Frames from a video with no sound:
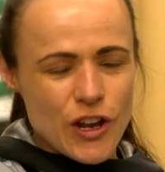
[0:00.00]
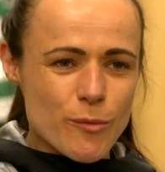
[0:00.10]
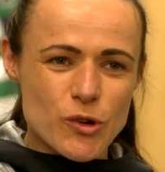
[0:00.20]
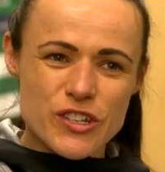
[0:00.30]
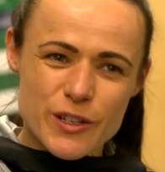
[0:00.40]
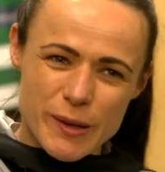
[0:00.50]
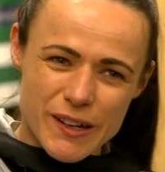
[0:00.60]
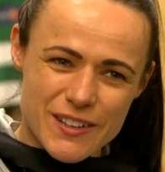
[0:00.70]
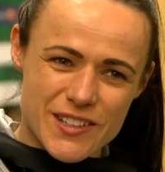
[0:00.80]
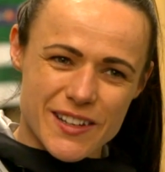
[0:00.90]
Not much, to be
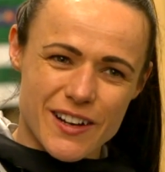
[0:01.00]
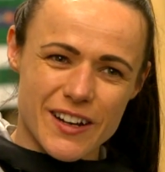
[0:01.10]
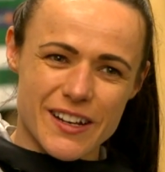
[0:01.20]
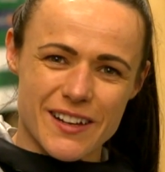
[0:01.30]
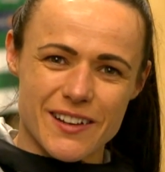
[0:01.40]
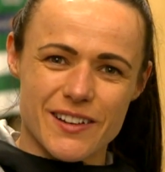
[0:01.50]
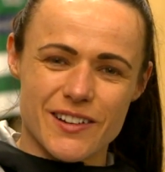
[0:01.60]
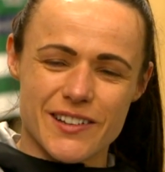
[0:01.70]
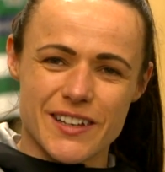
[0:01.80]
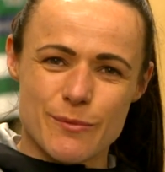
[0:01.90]
honest. Okay. It kind of,
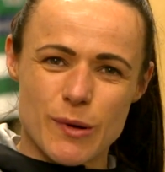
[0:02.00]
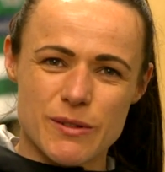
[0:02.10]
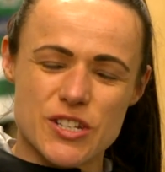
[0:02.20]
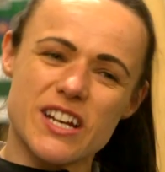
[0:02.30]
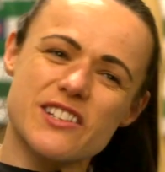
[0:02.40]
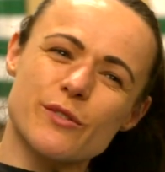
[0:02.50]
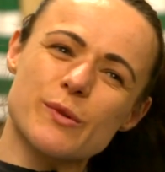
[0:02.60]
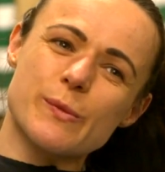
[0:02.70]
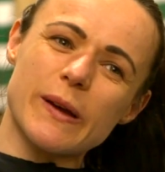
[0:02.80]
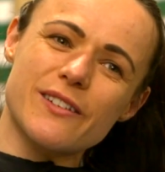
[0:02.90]
I think, probably changed your
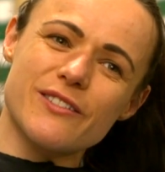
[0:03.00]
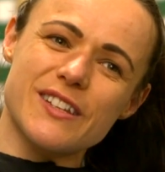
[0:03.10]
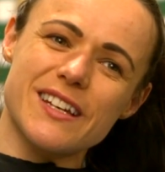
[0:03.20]
perspective on